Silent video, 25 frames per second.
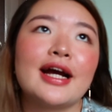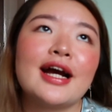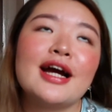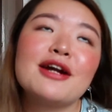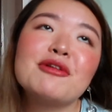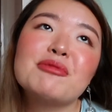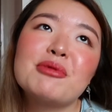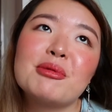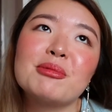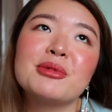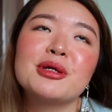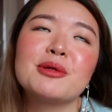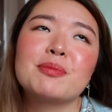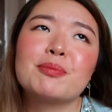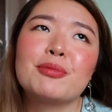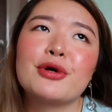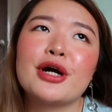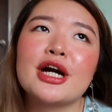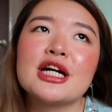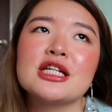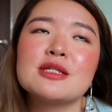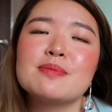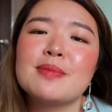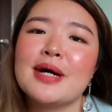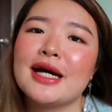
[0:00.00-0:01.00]
I can't remember the
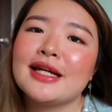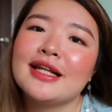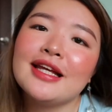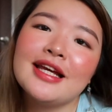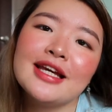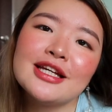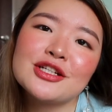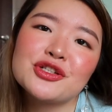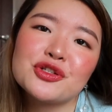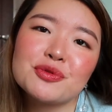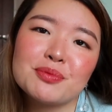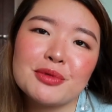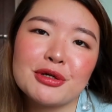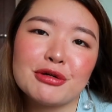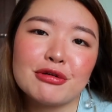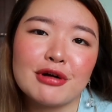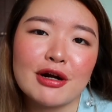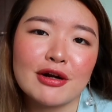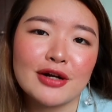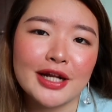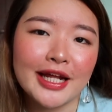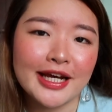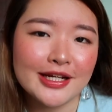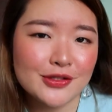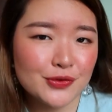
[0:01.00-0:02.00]
price, but I think it should be
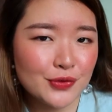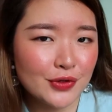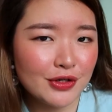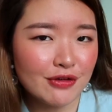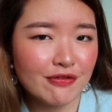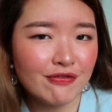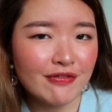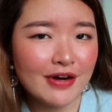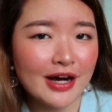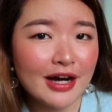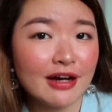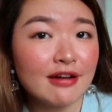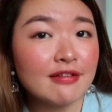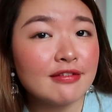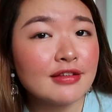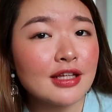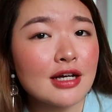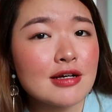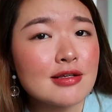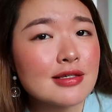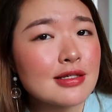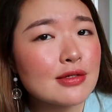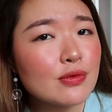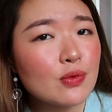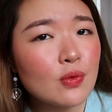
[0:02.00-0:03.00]
around like
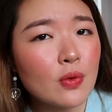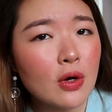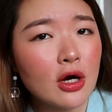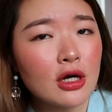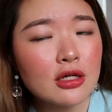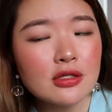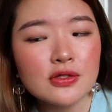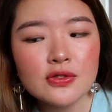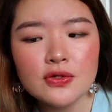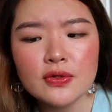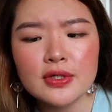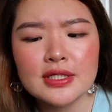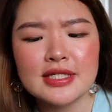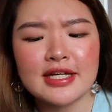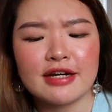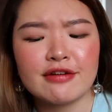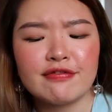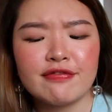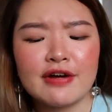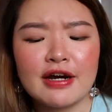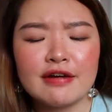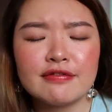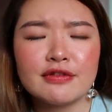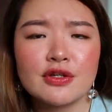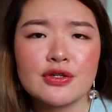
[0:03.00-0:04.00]
25,000 won, so it's
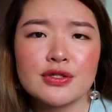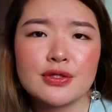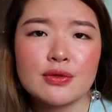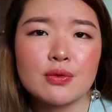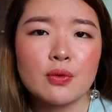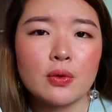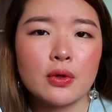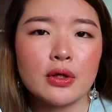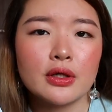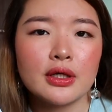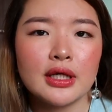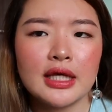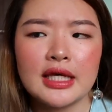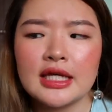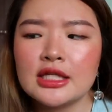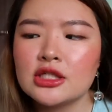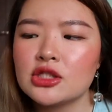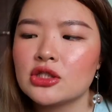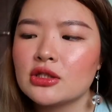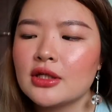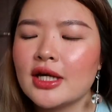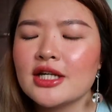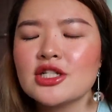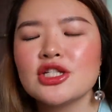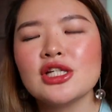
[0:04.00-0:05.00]
like 5,000 won
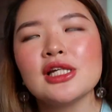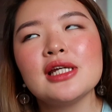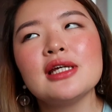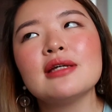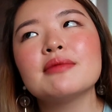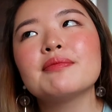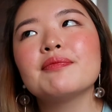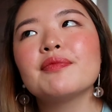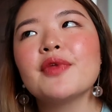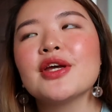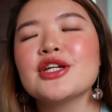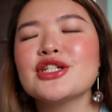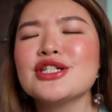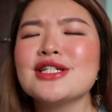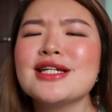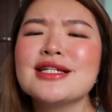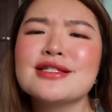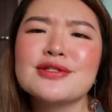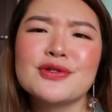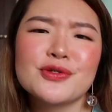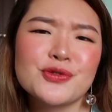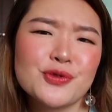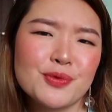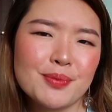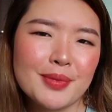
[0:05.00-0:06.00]
each. Actually
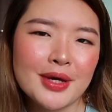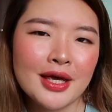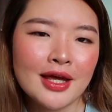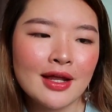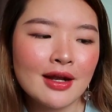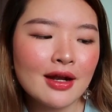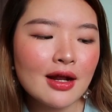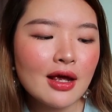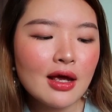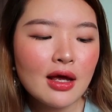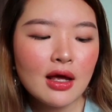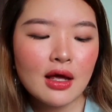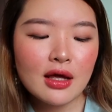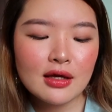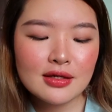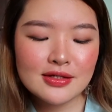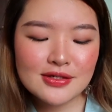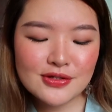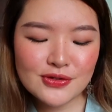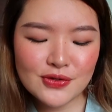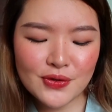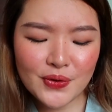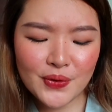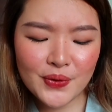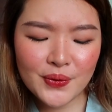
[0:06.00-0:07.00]
that's not so bad.
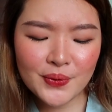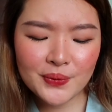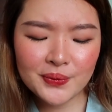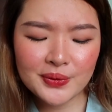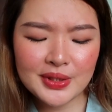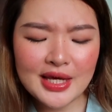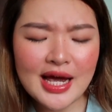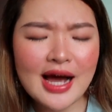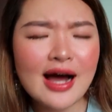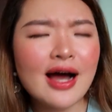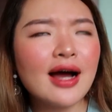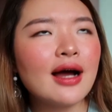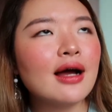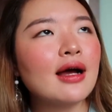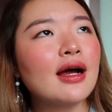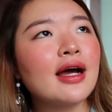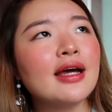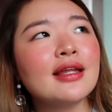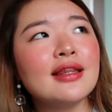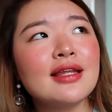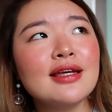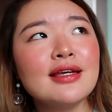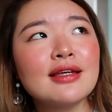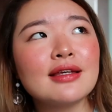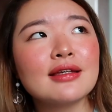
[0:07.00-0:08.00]
So yeah,
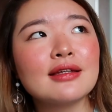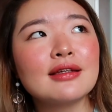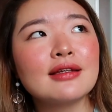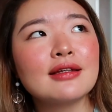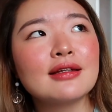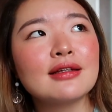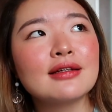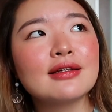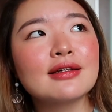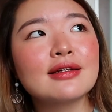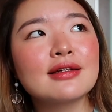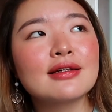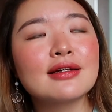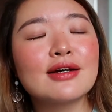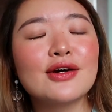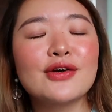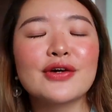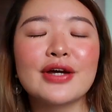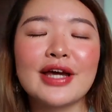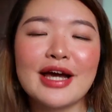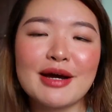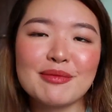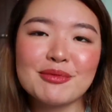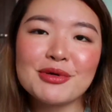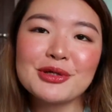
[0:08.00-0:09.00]
I think,
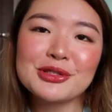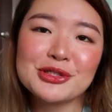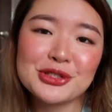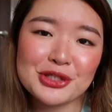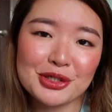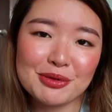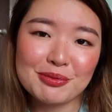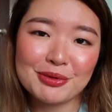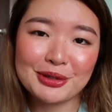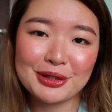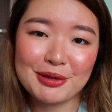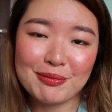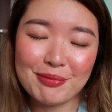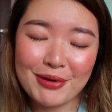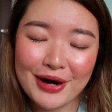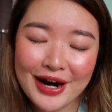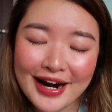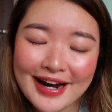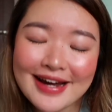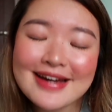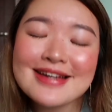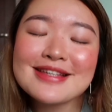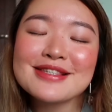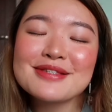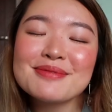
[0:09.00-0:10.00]
okay, I'm not sure about the
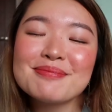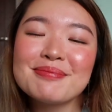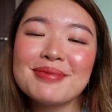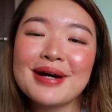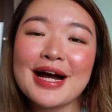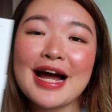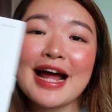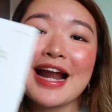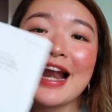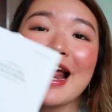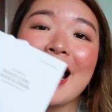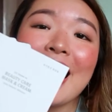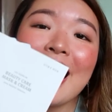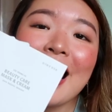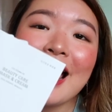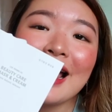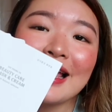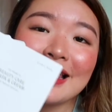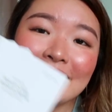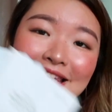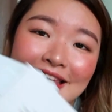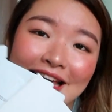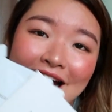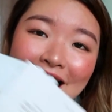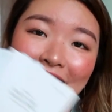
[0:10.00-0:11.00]
price, but
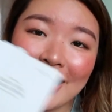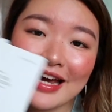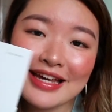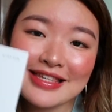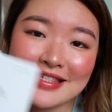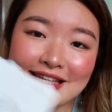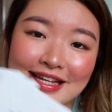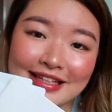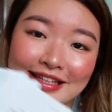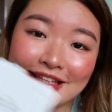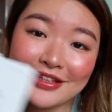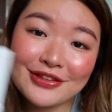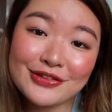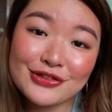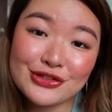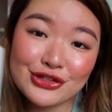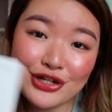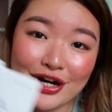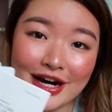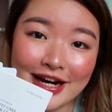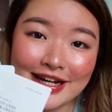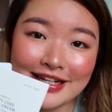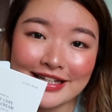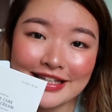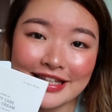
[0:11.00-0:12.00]
yeah, excited to
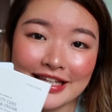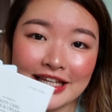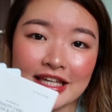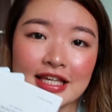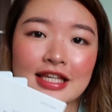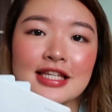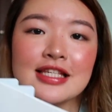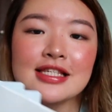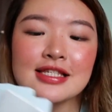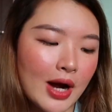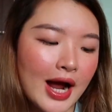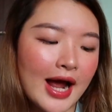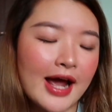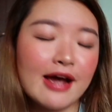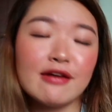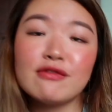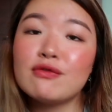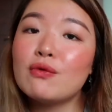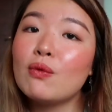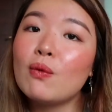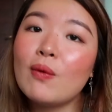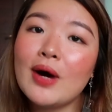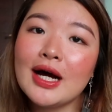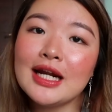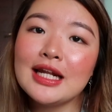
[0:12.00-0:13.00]
try these. I
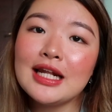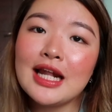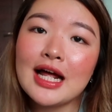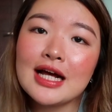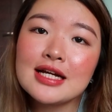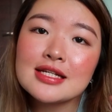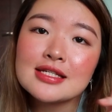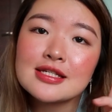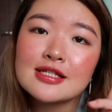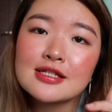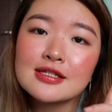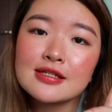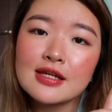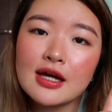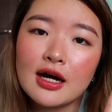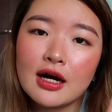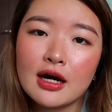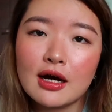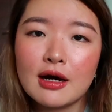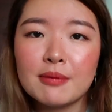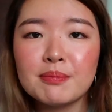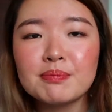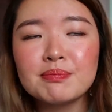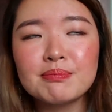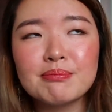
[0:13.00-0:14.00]
have one last
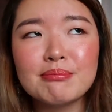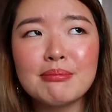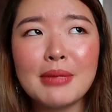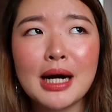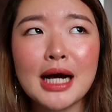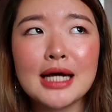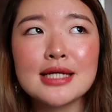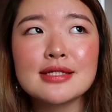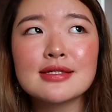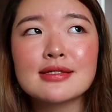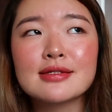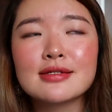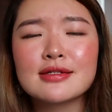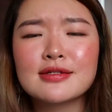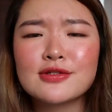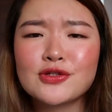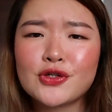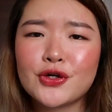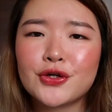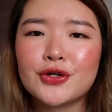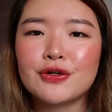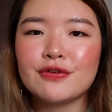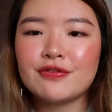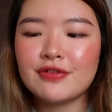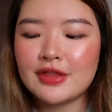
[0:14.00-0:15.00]
mask
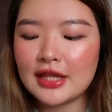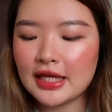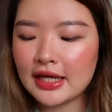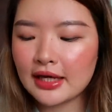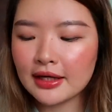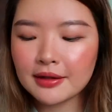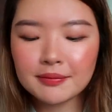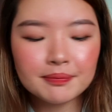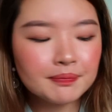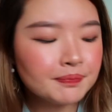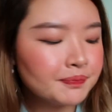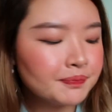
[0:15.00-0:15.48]
sort of thing.